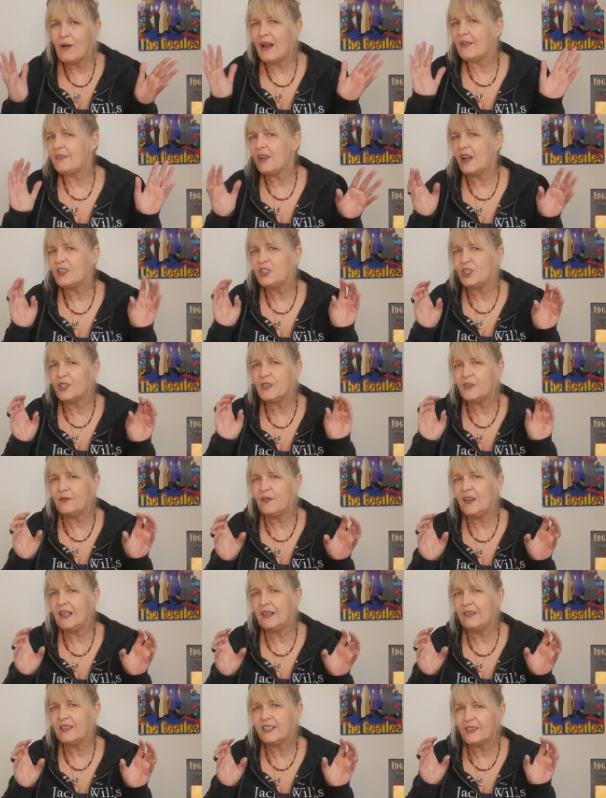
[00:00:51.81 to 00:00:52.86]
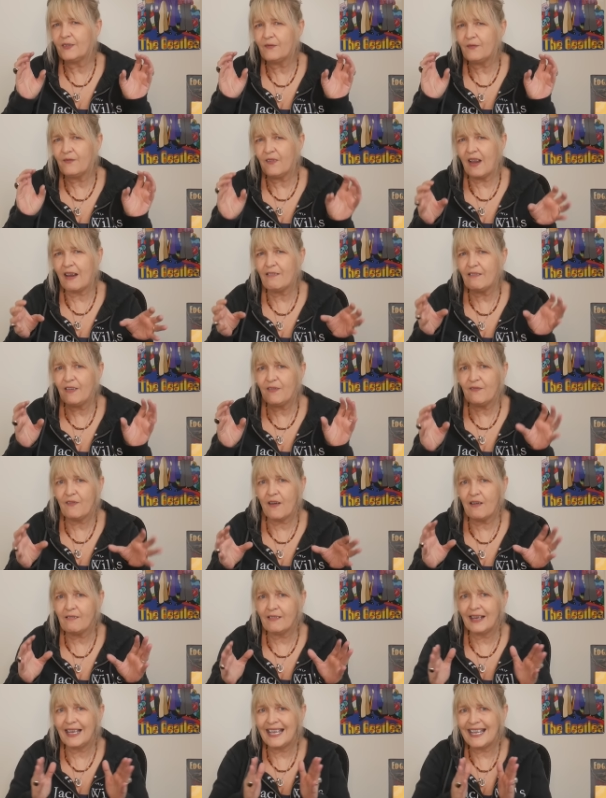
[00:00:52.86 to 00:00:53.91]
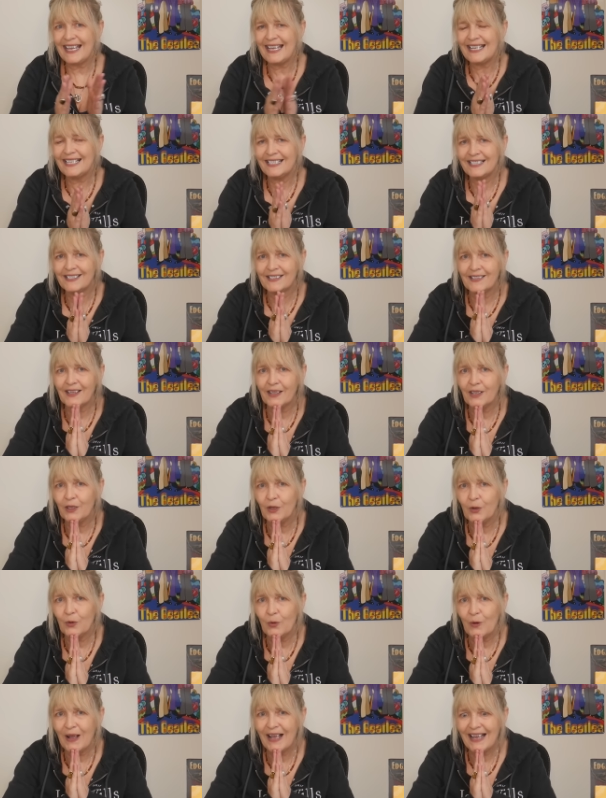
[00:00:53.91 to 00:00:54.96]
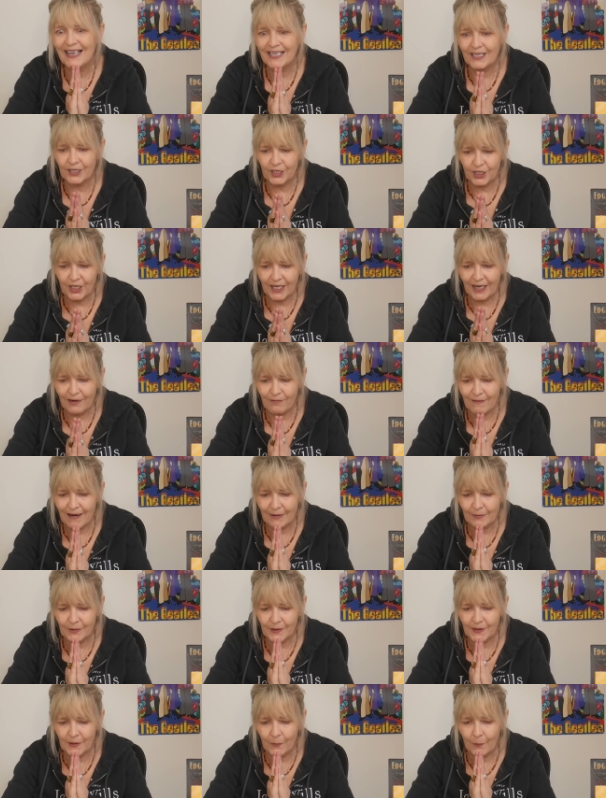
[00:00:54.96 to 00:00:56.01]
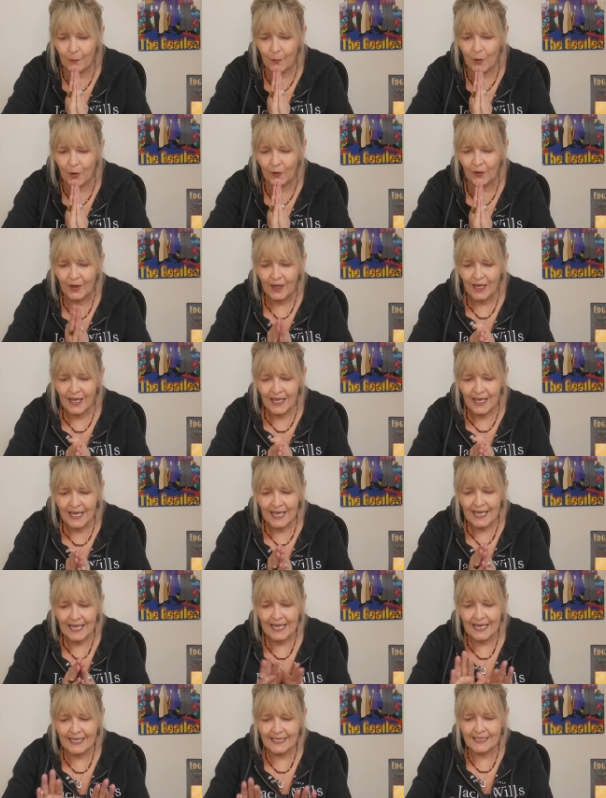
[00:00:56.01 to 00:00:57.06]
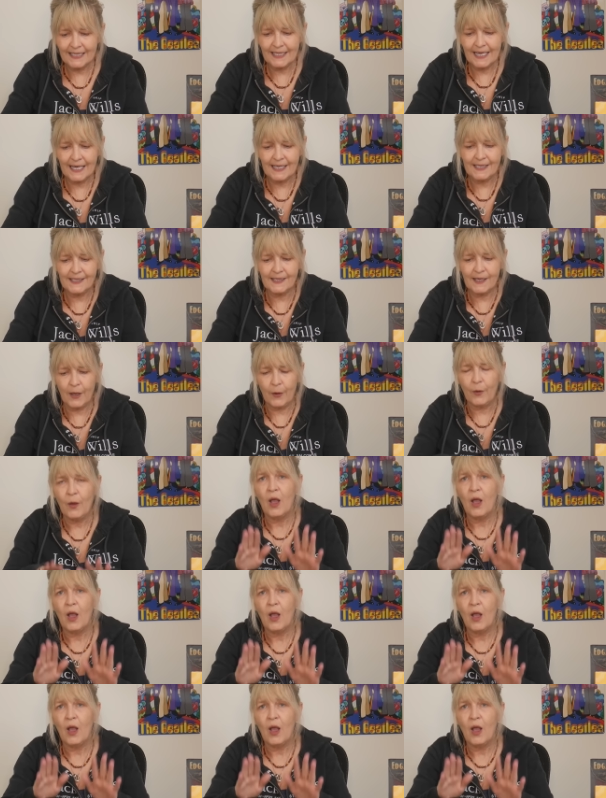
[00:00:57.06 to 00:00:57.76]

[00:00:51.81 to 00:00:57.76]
I, I just feel there's a very, very insecure energy around someone here today. So